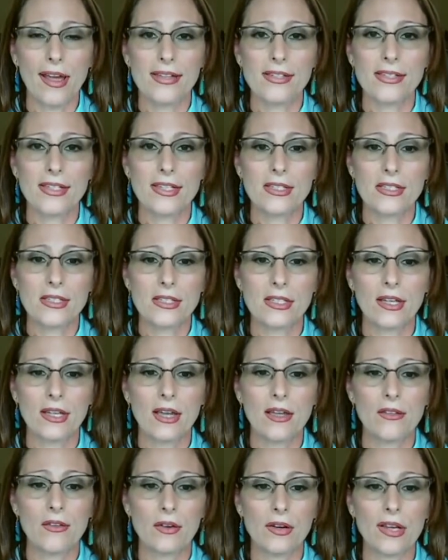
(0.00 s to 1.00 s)
assets
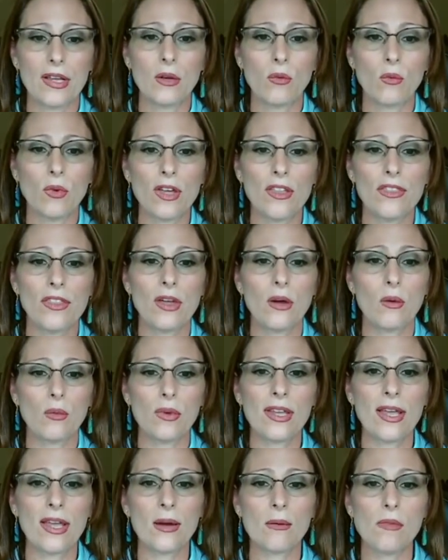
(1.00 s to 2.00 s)
together in with
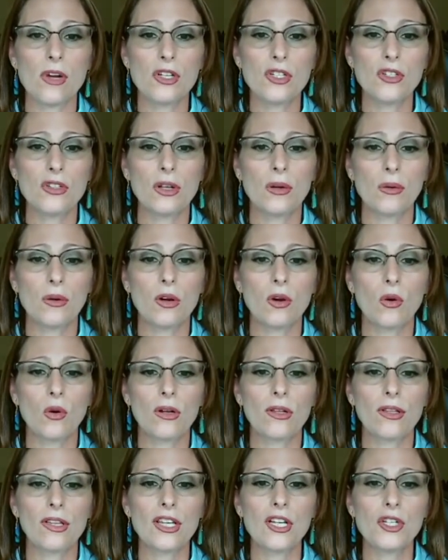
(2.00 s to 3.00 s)
it, we get much lower
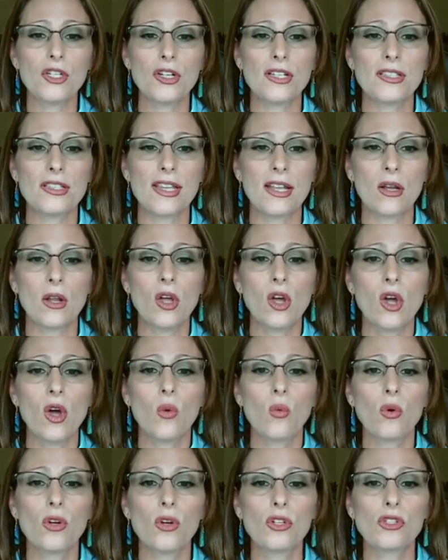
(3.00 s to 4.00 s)
correlations. And
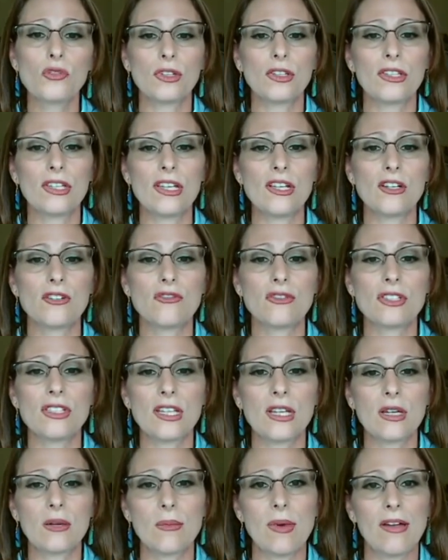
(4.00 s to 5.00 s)
what's really
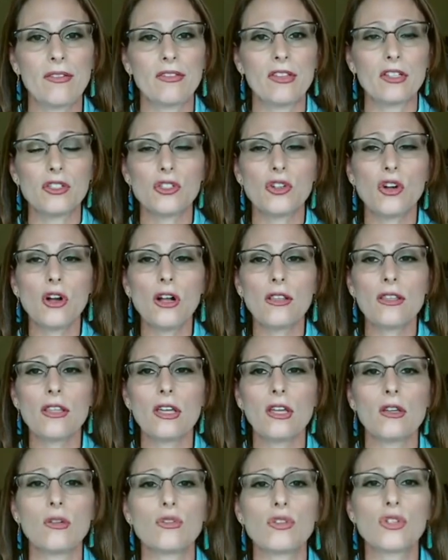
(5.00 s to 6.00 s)
interesting about this chart
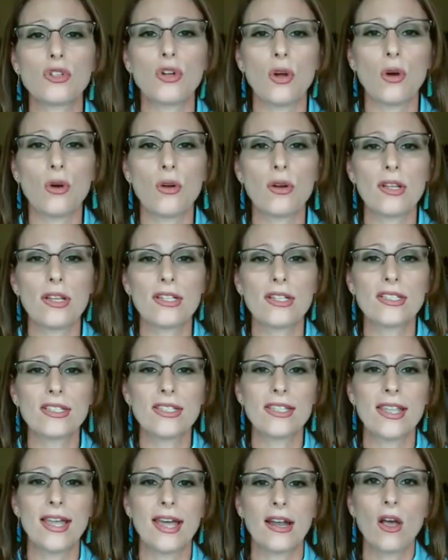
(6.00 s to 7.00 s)
that you've showed
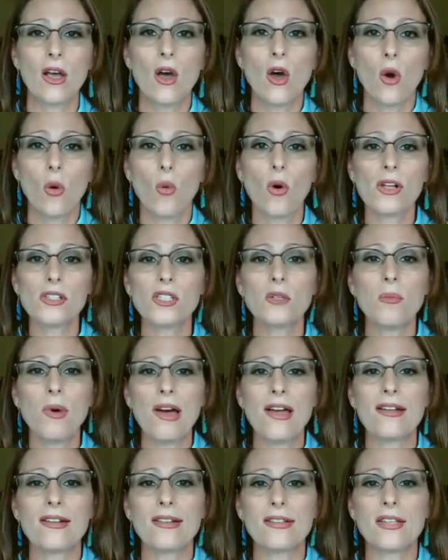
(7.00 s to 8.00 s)
is that once
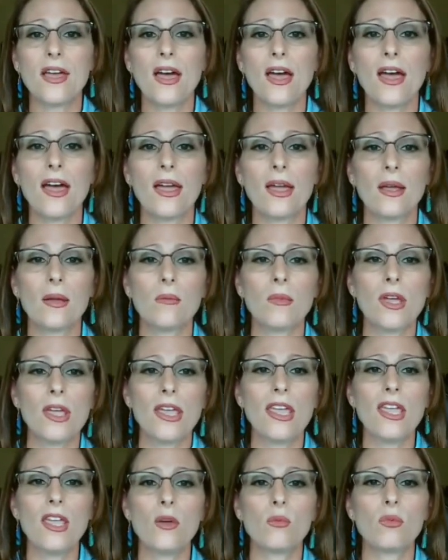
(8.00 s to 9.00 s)
upon a time,
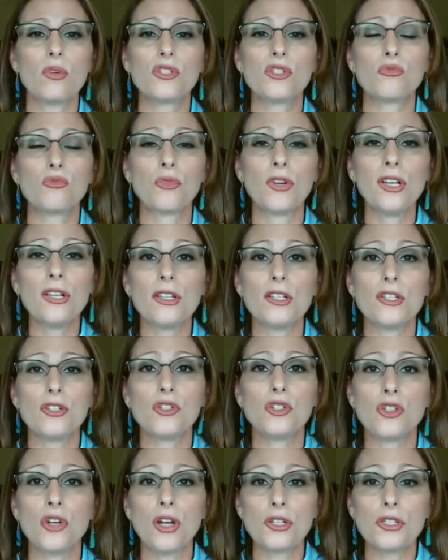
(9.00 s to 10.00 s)
it was
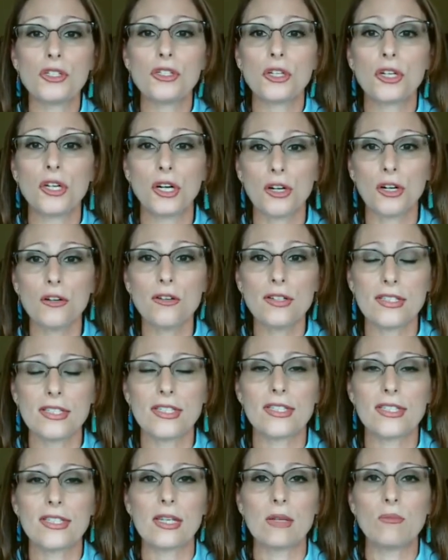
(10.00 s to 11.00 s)
really just
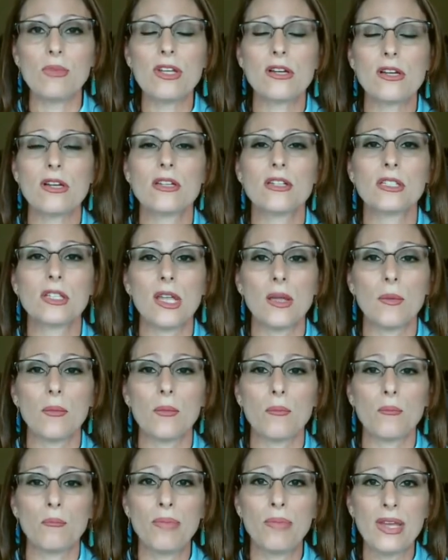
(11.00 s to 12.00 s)
currency, because
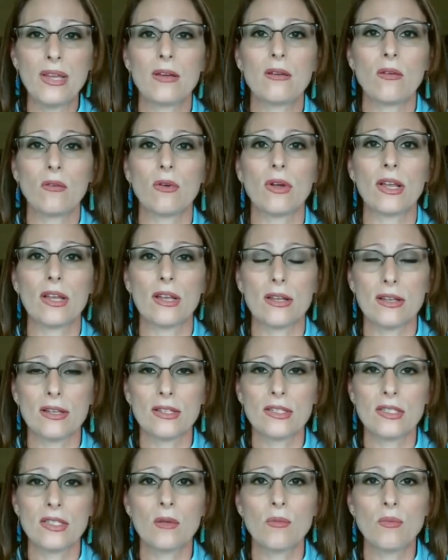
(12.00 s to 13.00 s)
Bitcoin
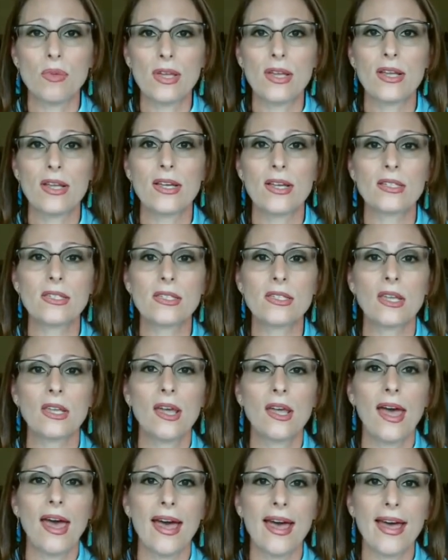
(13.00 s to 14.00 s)
is the biggest
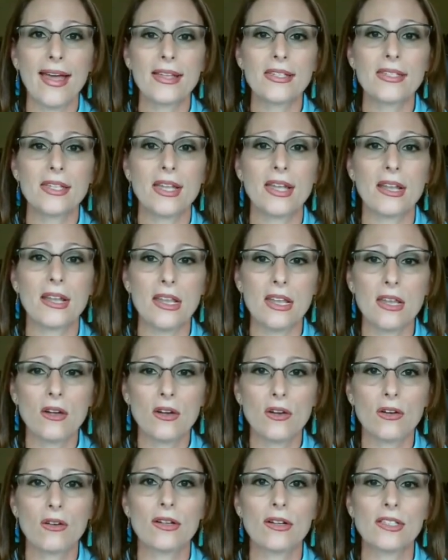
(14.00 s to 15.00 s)
asset
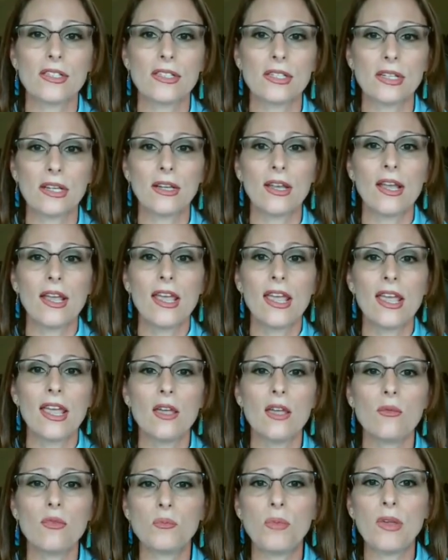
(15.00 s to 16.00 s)
in currency.
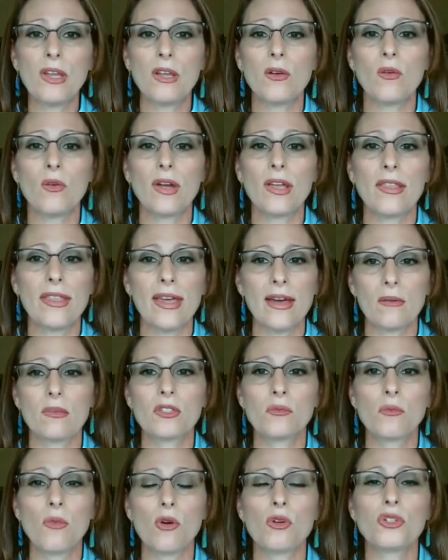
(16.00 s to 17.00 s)
It was Bitcoin that
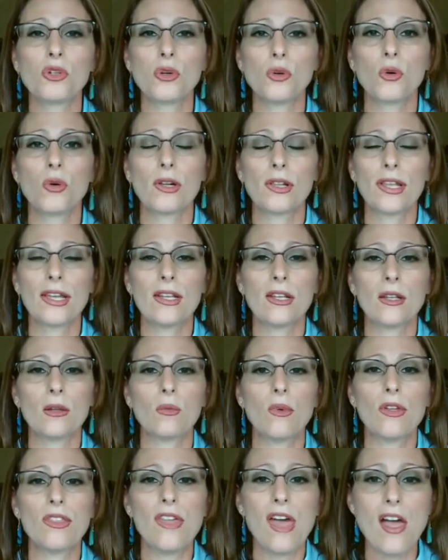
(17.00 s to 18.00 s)
was most
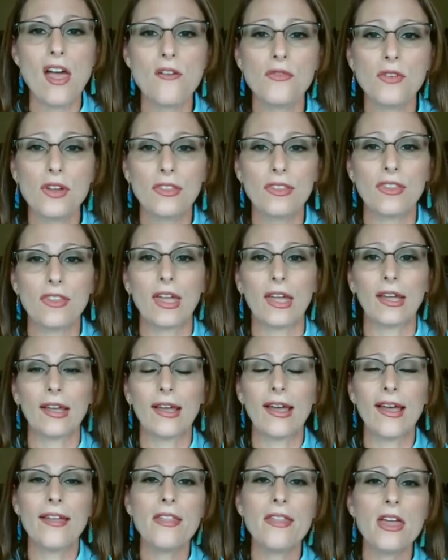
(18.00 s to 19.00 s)
correlated with
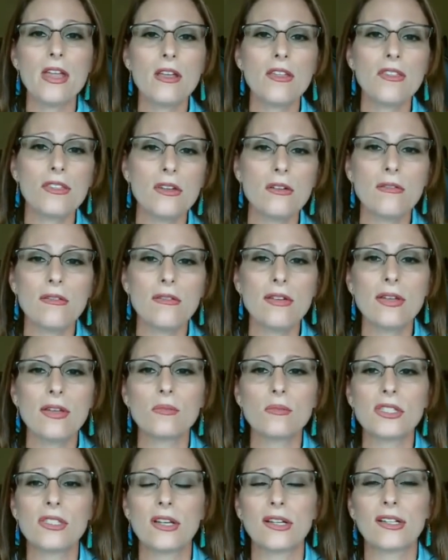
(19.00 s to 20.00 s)
everything. And then
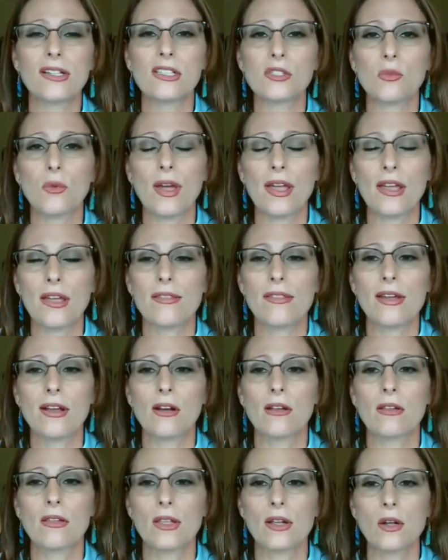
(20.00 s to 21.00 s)
Ethereum snuck its way in
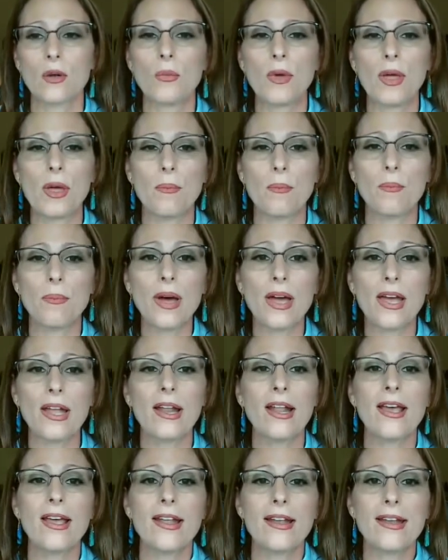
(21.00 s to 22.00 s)
there a little bit.
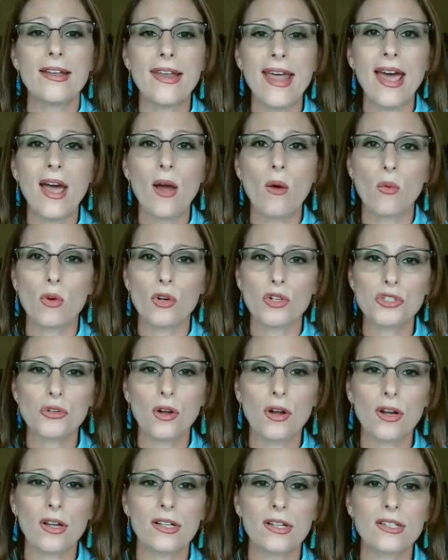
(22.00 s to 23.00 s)
But now we're
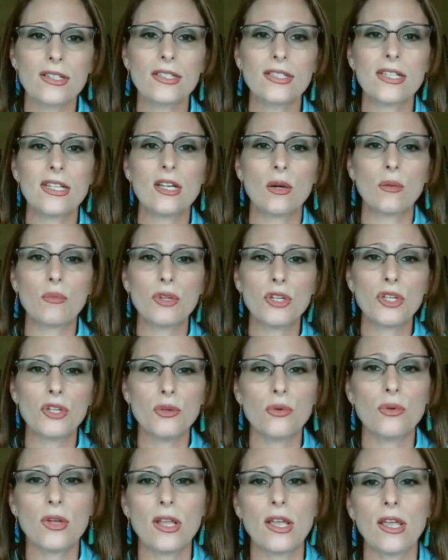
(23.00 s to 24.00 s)
starting to see
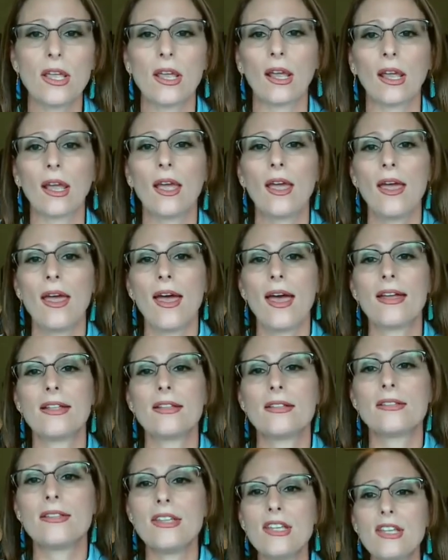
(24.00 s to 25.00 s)
computing
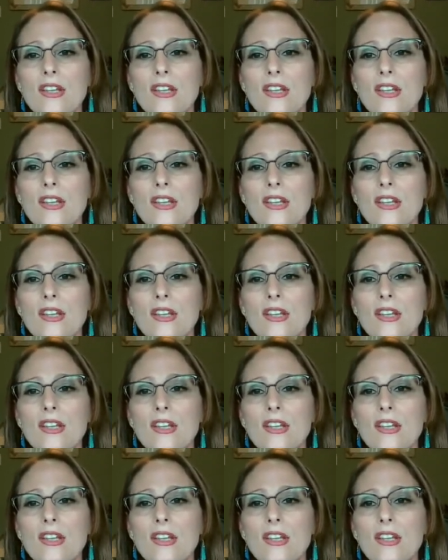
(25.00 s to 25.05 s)
and